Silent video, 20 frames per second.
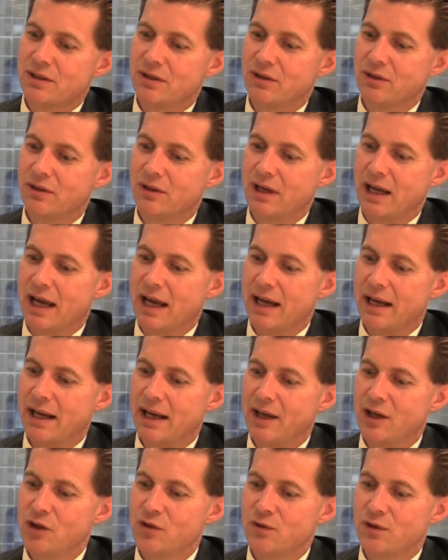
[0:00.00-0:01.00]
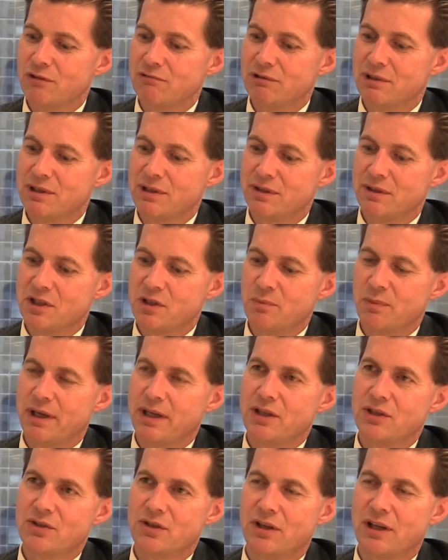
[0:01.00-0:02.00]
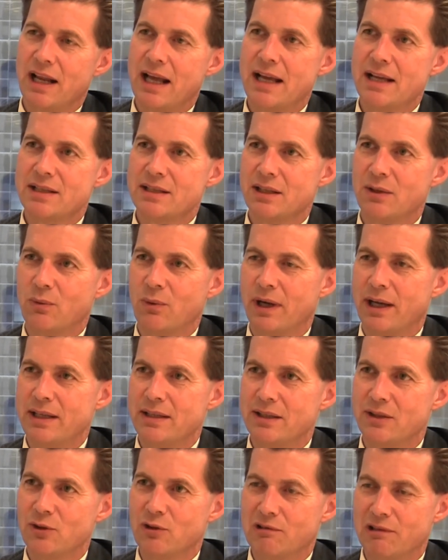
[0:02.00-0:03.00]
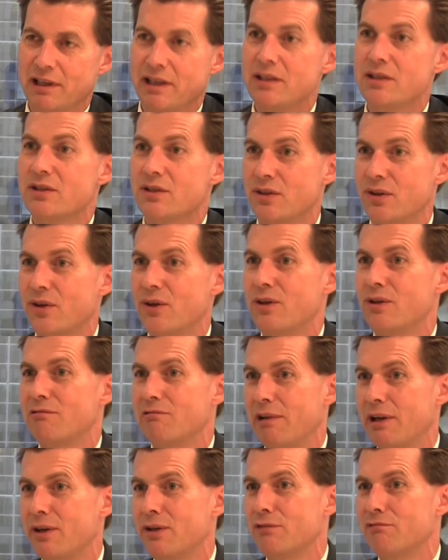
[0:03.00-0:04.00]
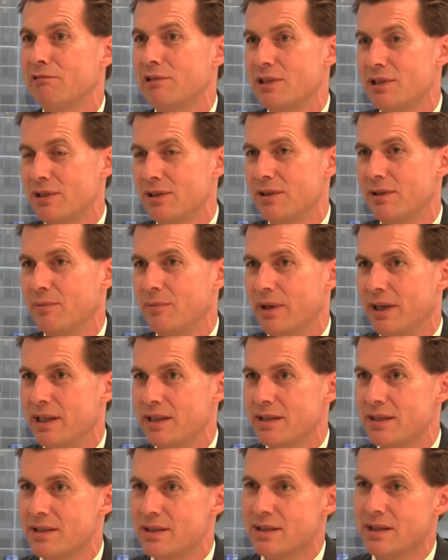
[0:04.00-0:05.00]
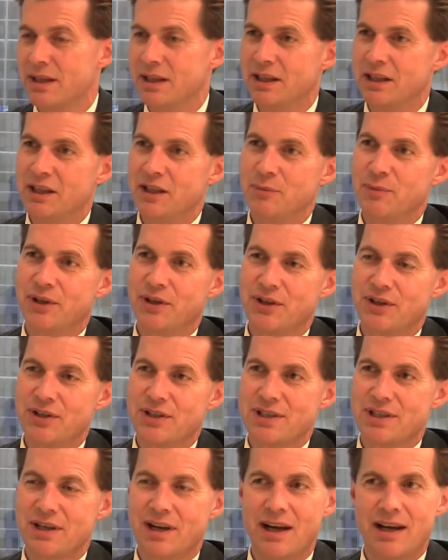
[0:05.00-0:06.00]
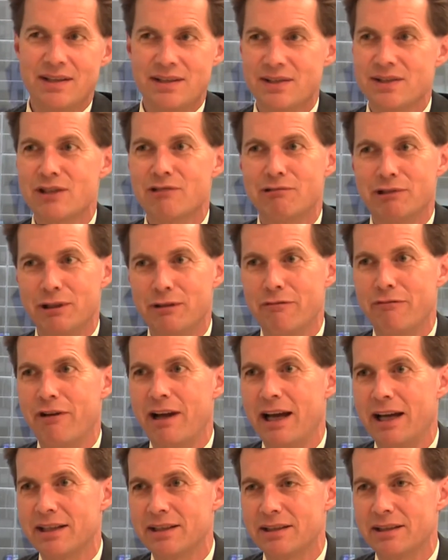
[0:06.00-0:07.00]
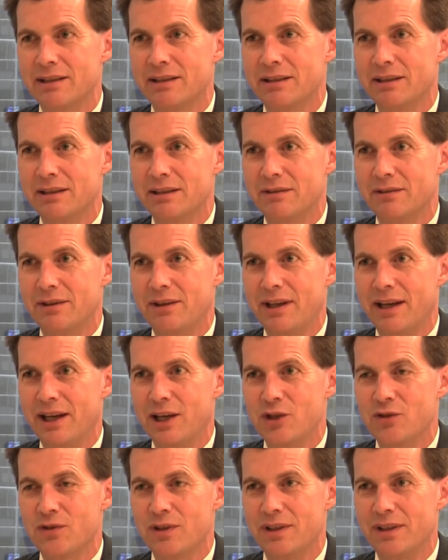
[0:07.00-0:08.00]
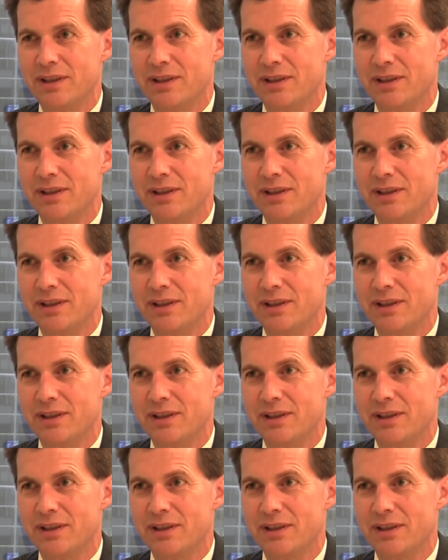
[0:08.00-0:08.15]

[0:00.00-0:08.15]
to look at hedge fund returns based on an asset-weighted or an internal rate of return basis, because size is a real factor for the hedge fund